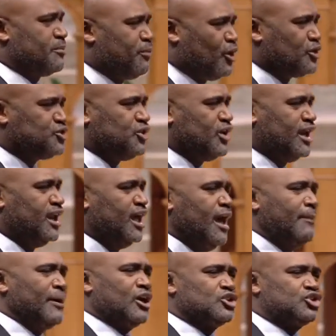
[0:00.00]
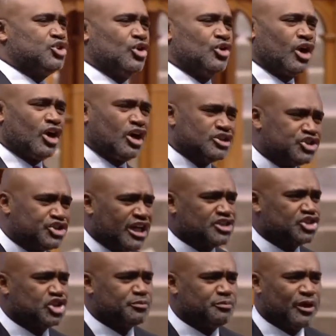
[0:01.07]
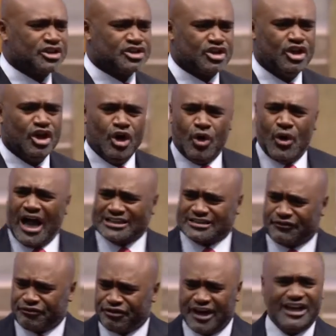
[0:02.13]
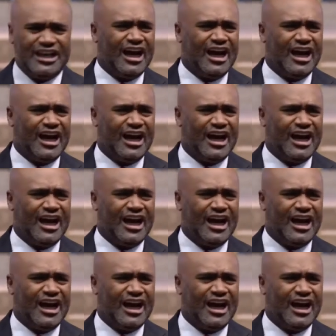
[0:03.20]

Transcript: And because you're a conscientious person who has a friendly heart,